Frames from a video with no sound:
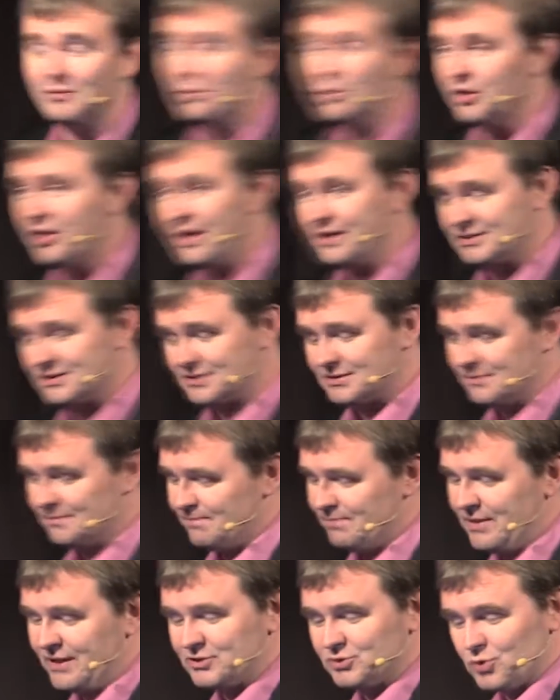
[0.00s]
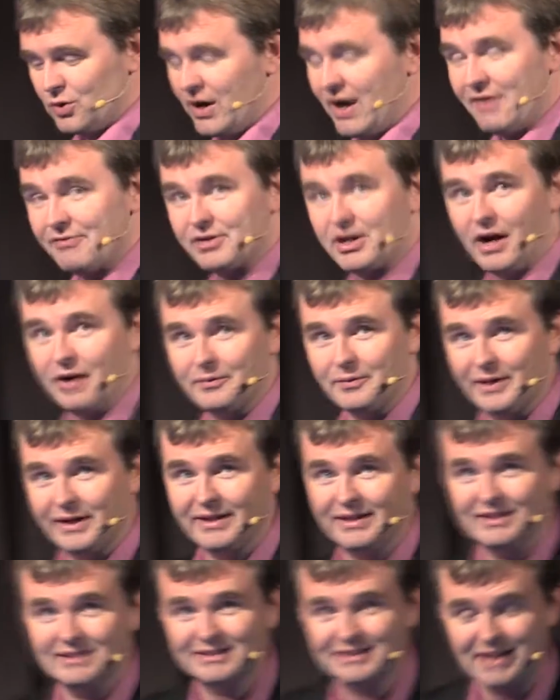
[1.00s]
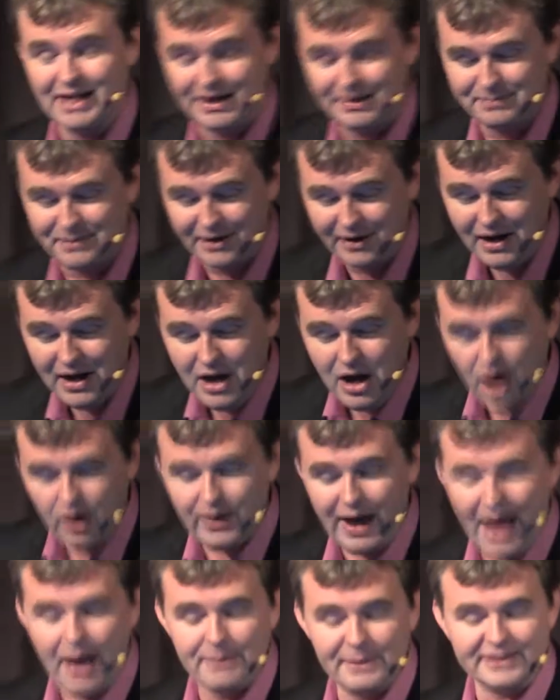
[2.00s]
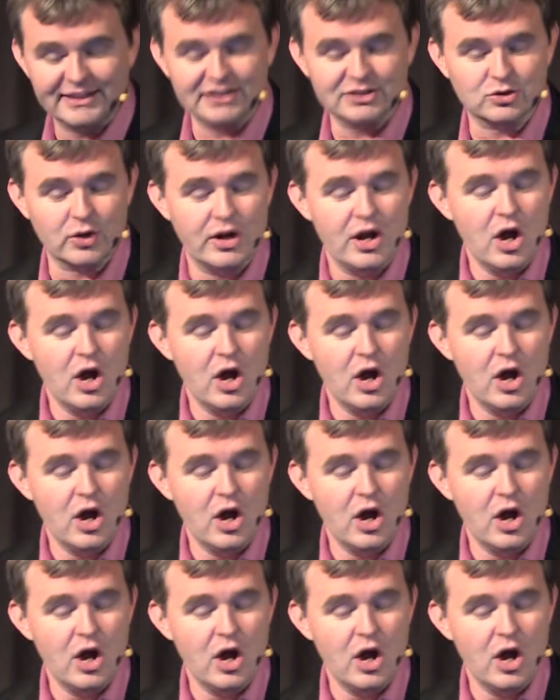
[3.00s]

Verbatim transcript: Well, that's, that's one I've got written. It's not up there. All right, how about this one?